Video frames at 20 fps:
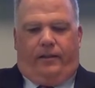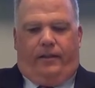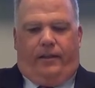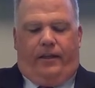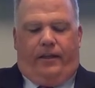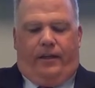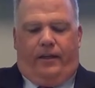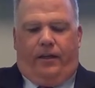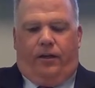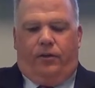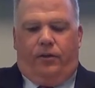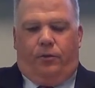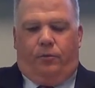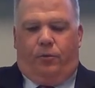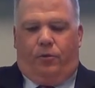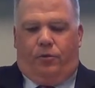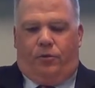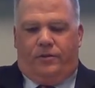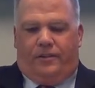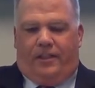In all the
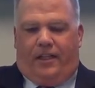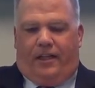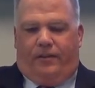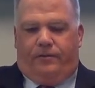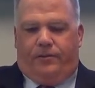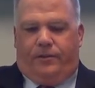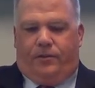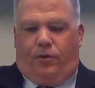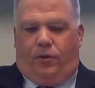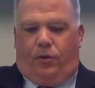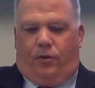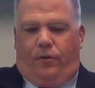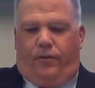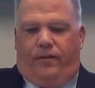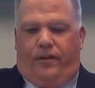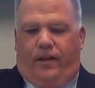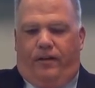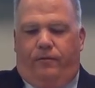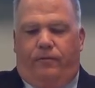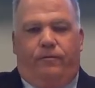roles that I've
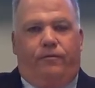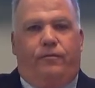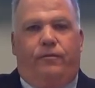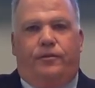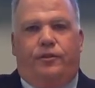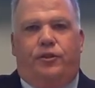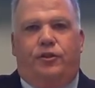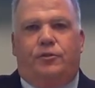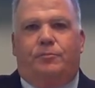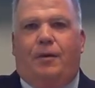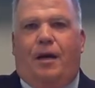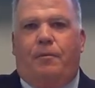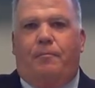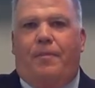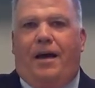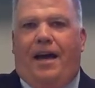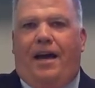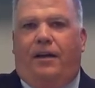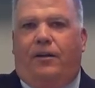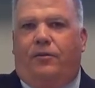served, I've used my
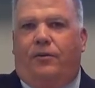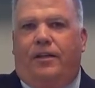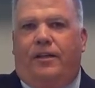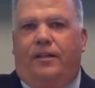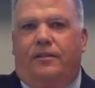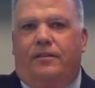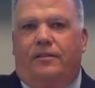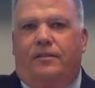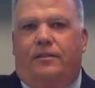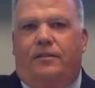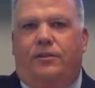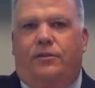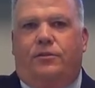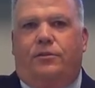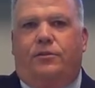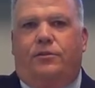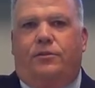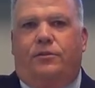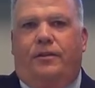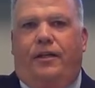background
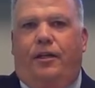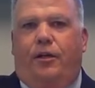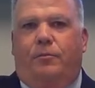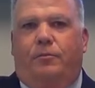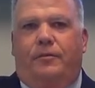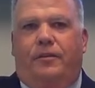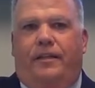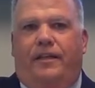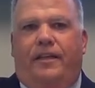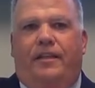to help